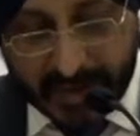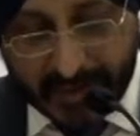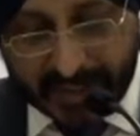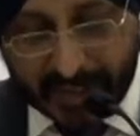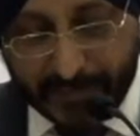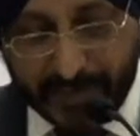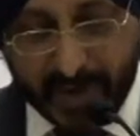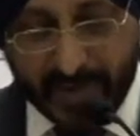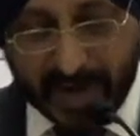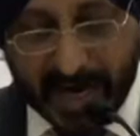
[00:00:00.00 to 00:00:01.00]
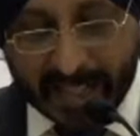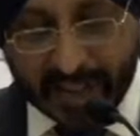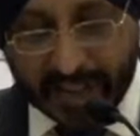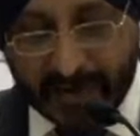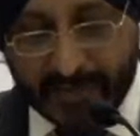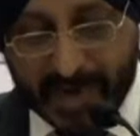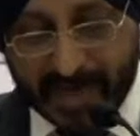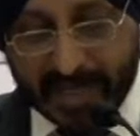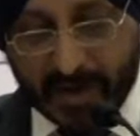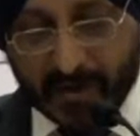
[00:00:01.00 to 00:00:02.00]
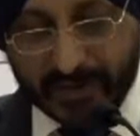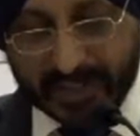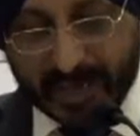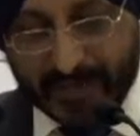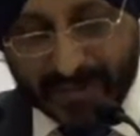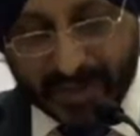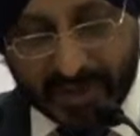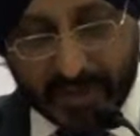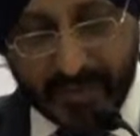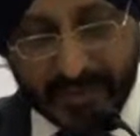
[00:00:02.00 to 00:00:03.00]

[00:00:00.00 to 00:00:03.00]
Mr. Vipul Prakash, Chief Marketing Officer, Pepsi,